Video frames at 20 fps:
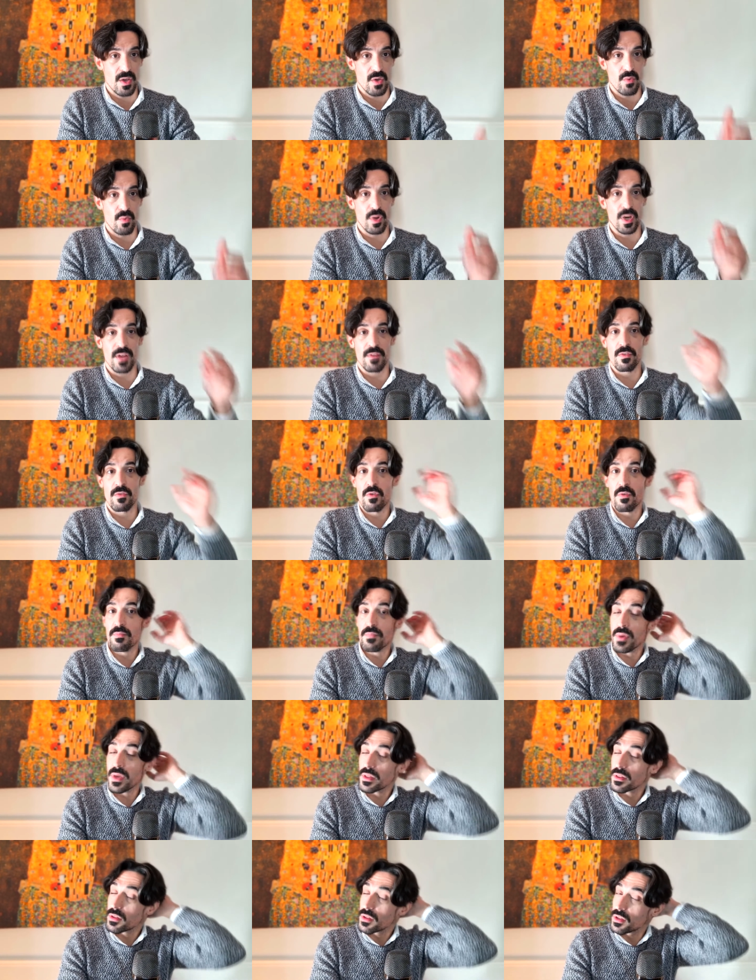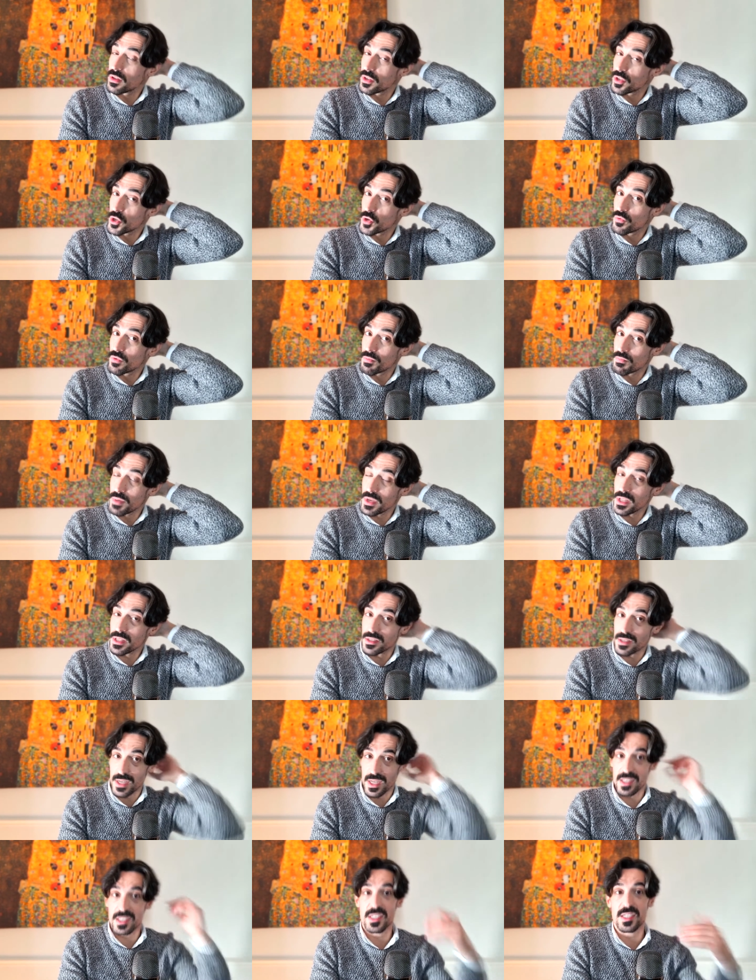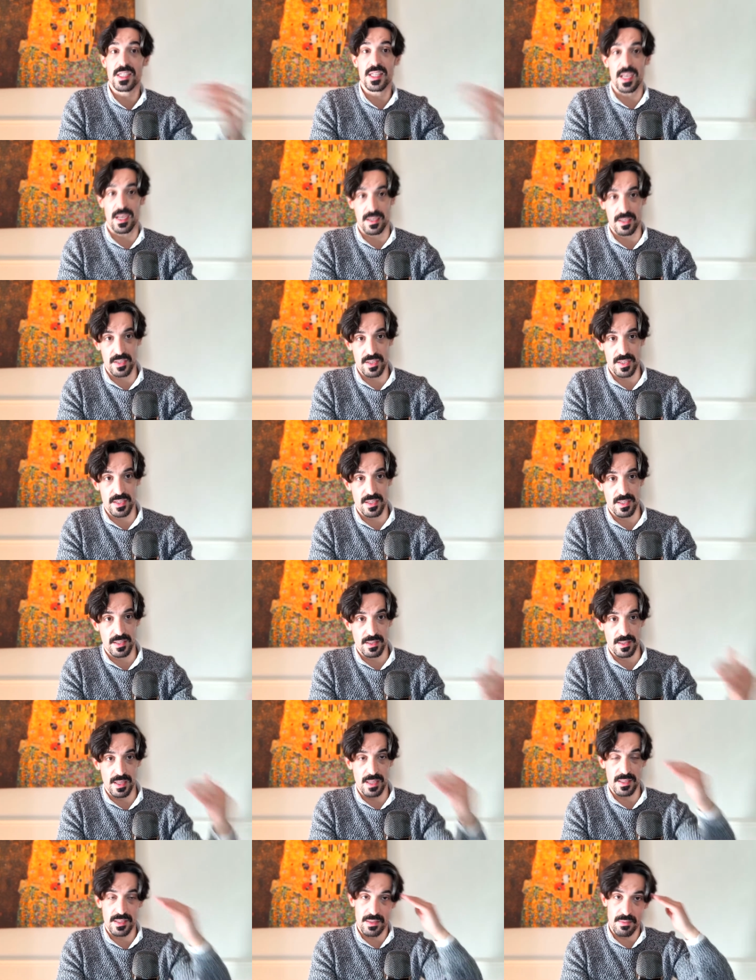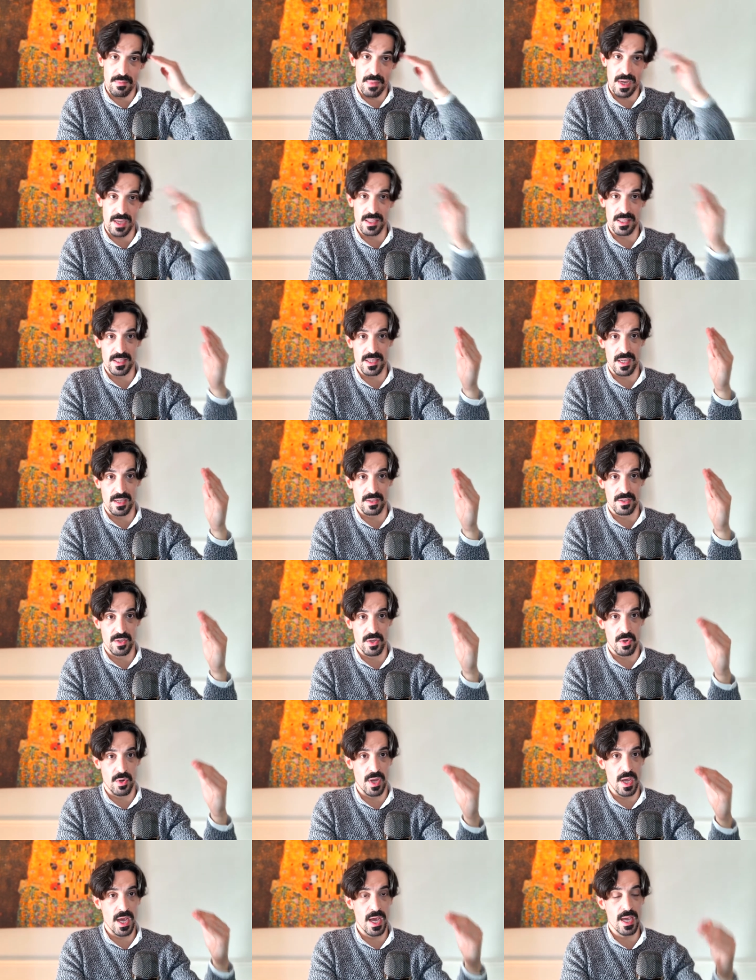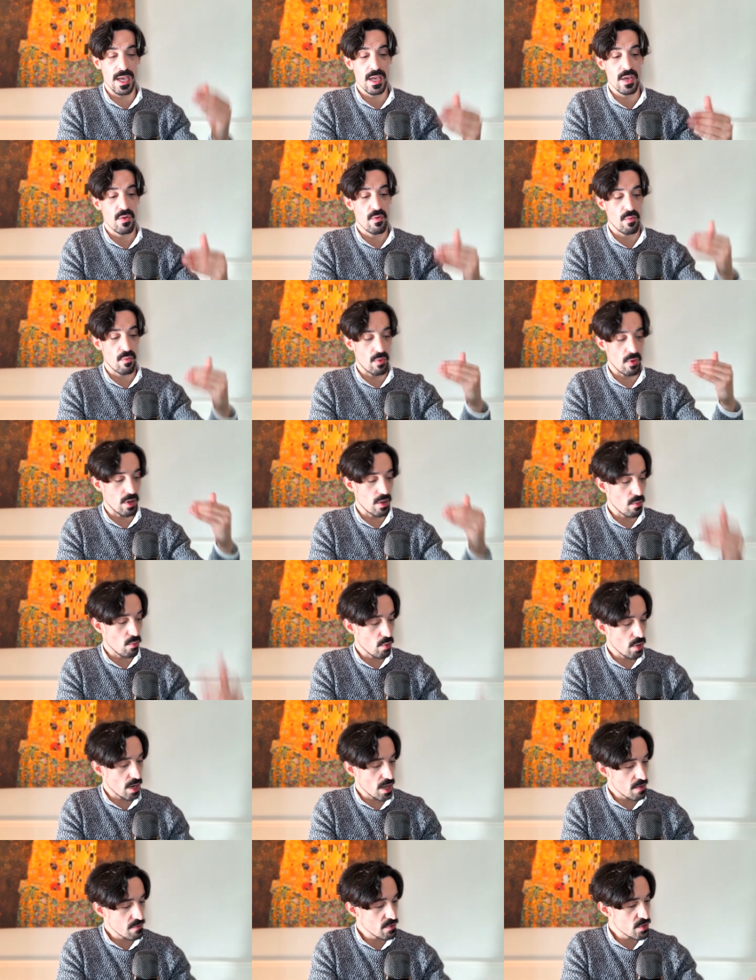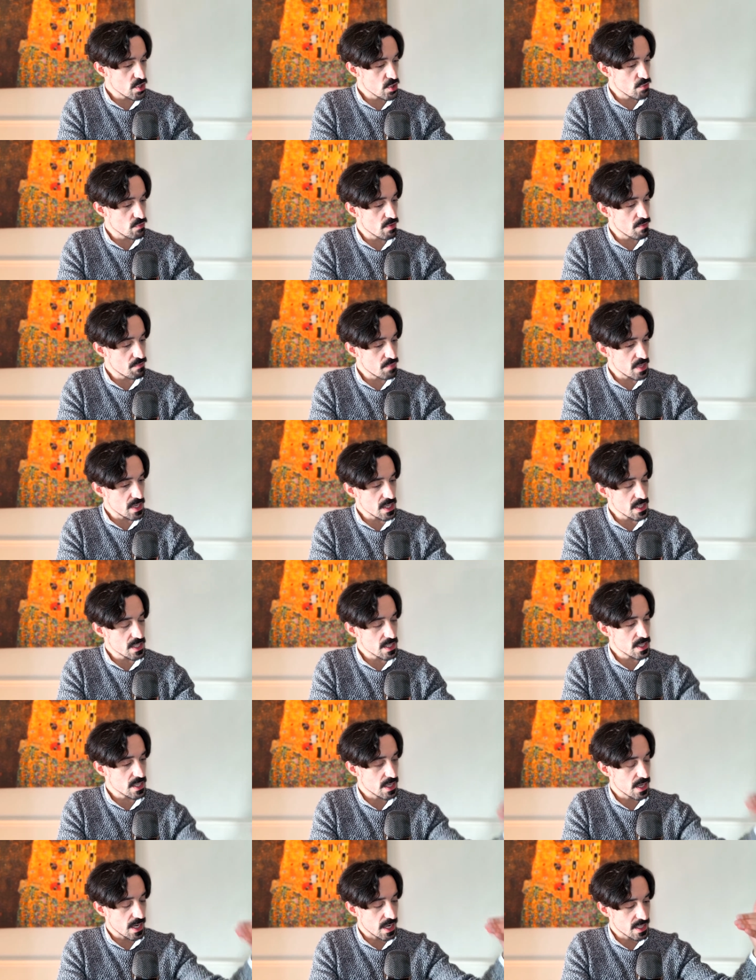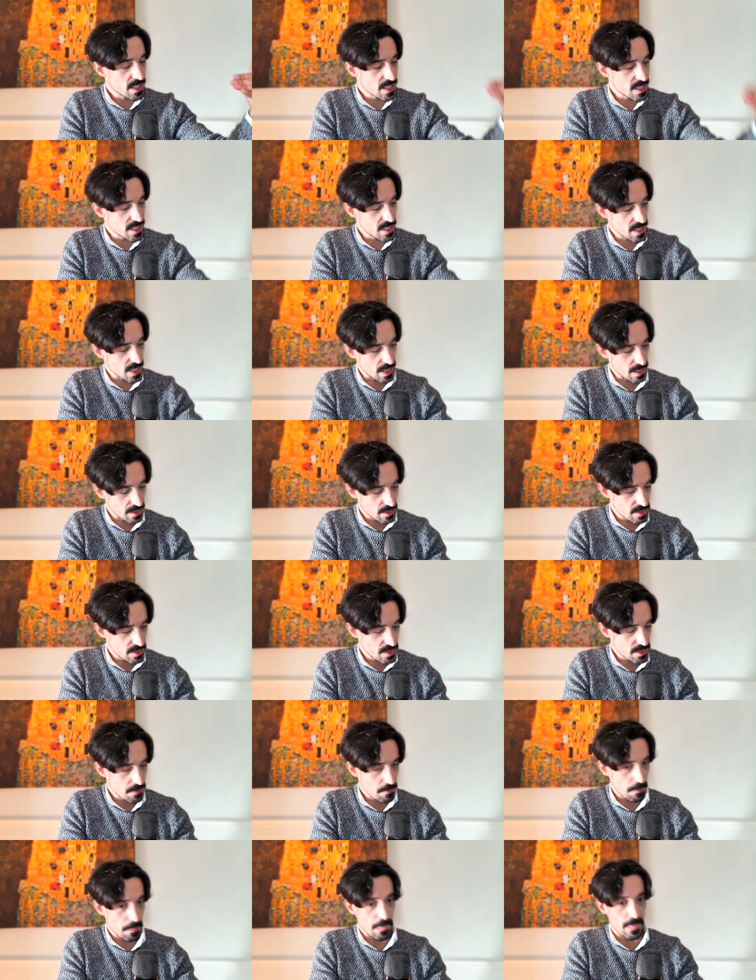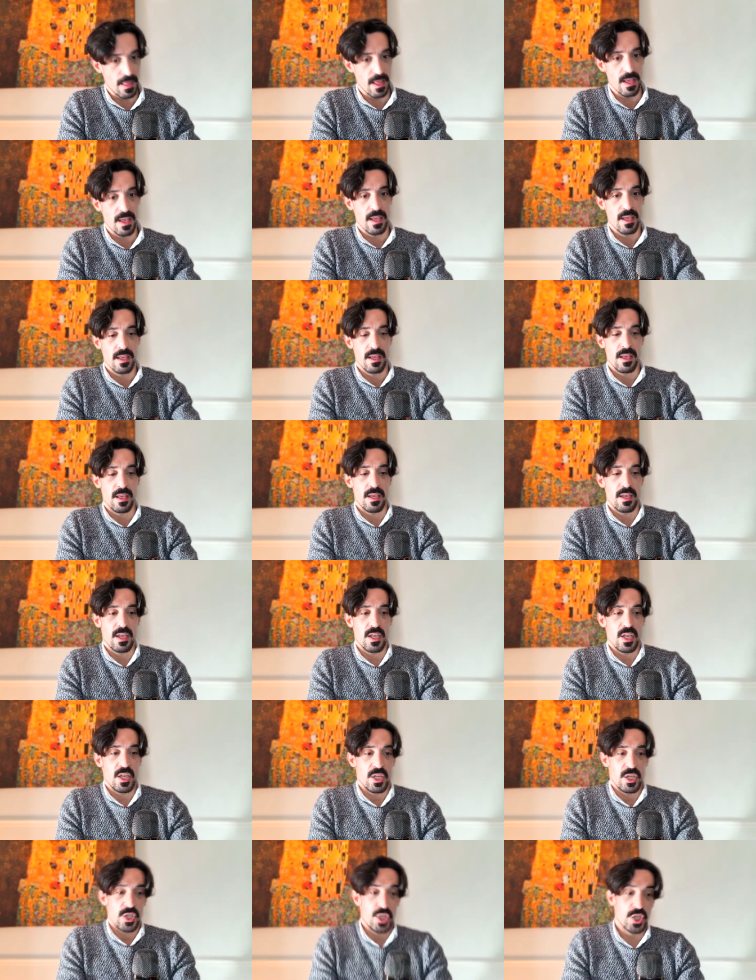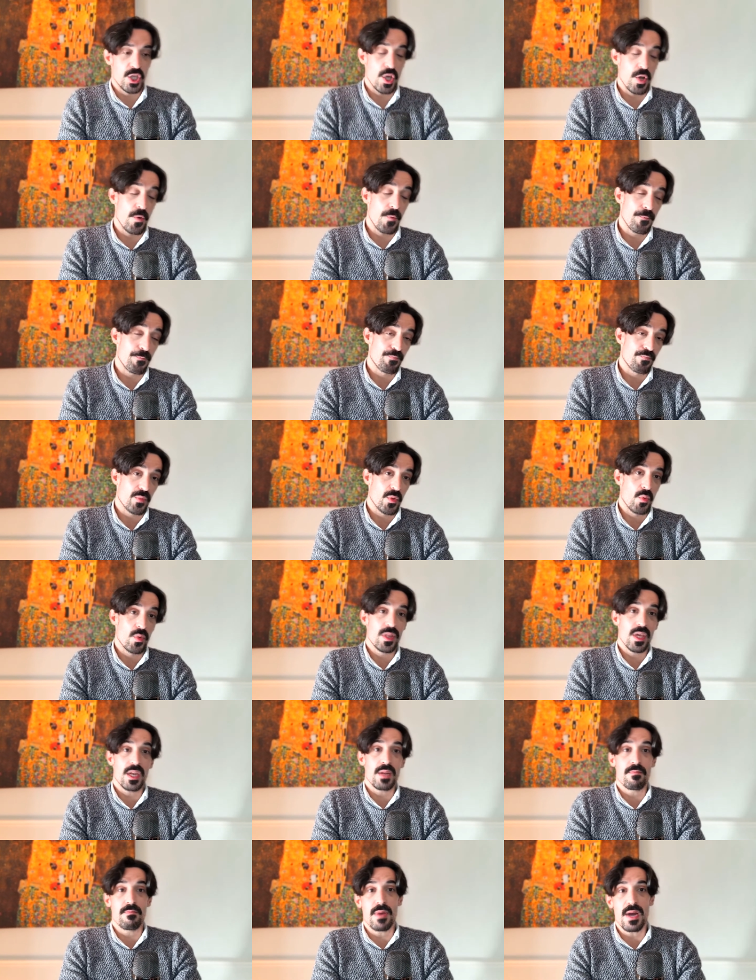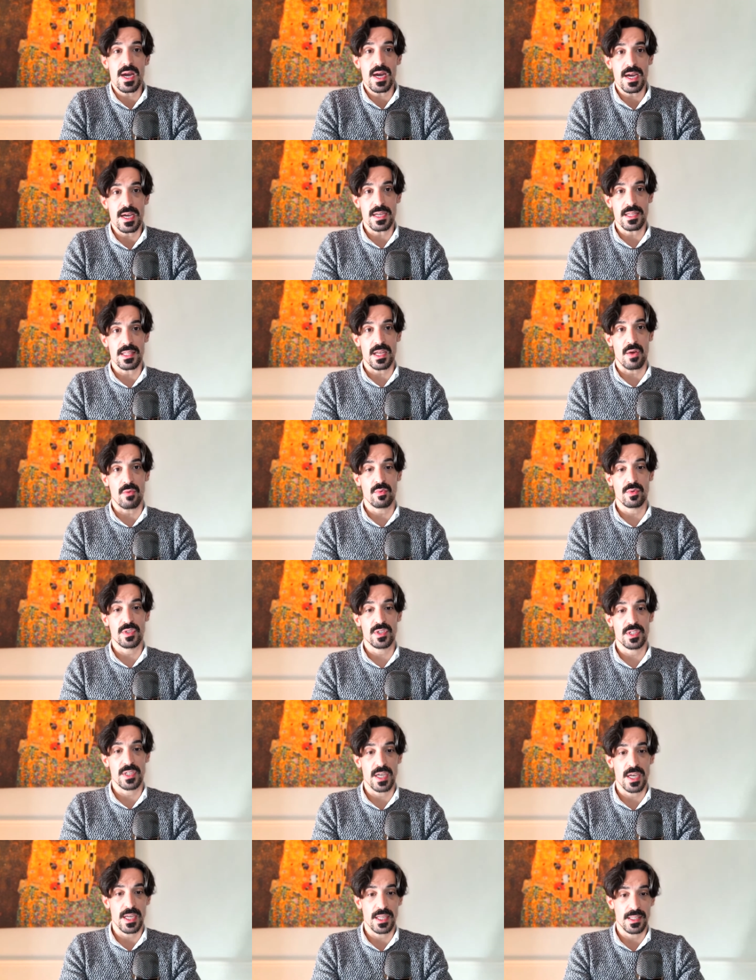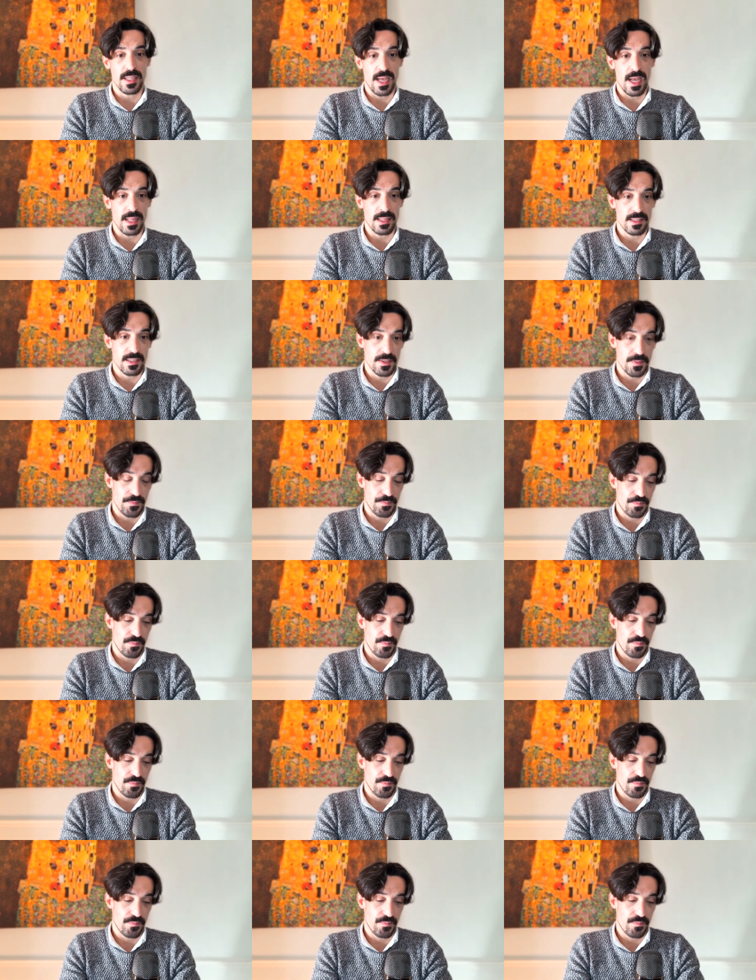Whatever you repeat, it sticks. That's the mindset, okay? Whatever you repeat, it sticks. So with that in mind, I would say that